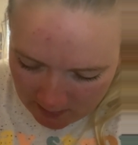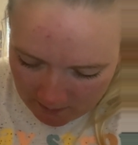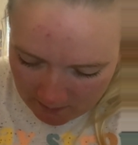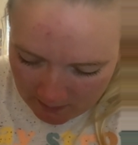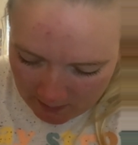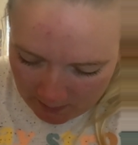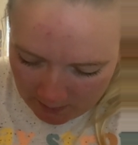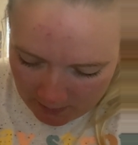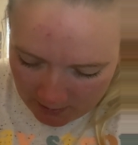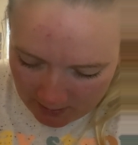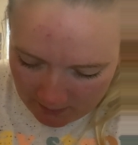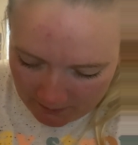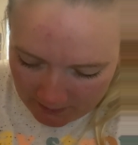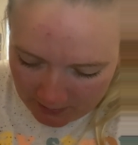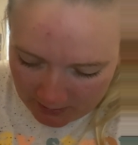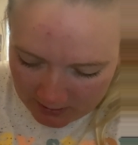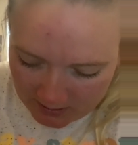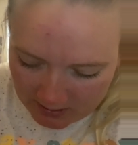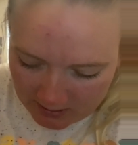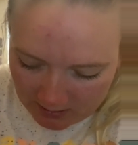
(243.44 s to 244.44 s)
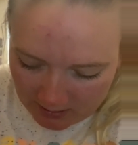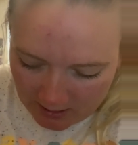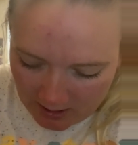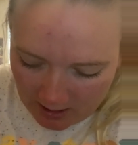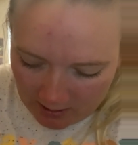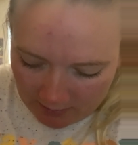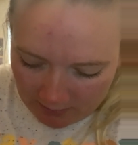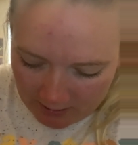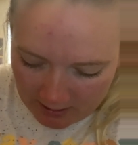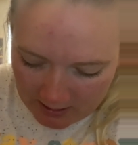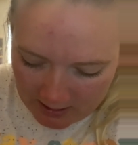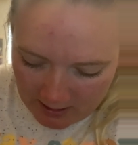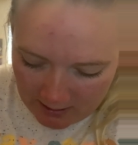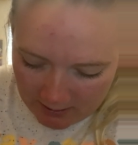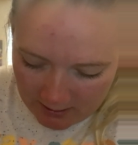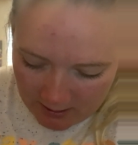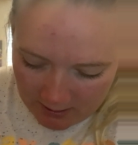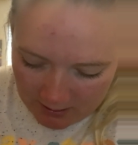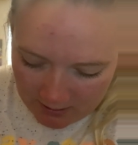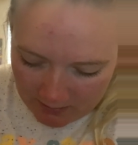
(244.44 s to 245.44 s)
Remember, if you're still coloring
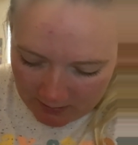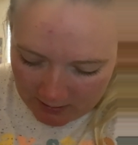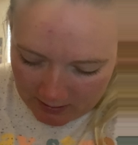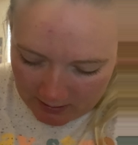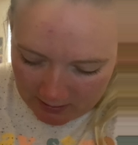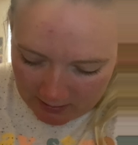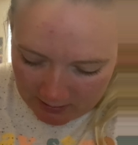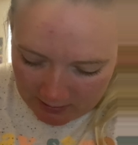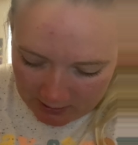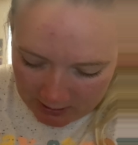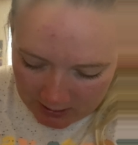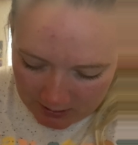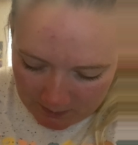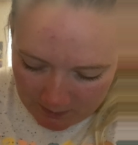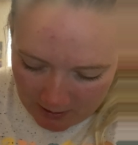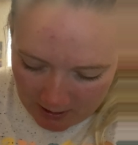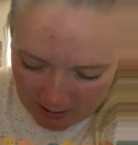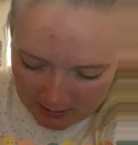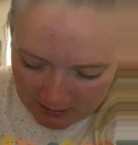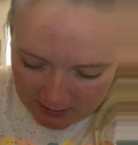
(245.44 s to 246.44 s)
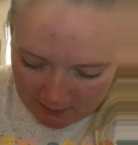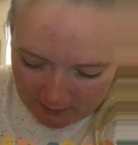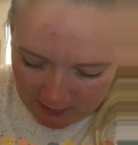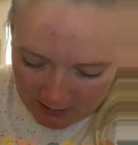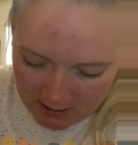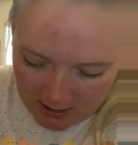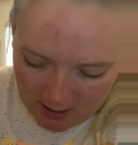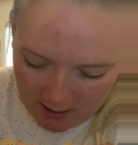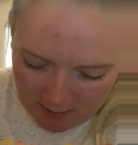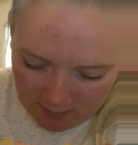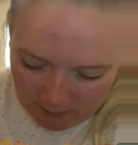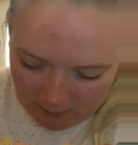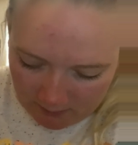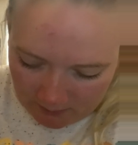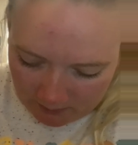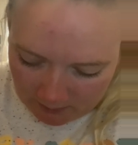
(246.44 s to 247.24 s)
yellow, you can just pause the video.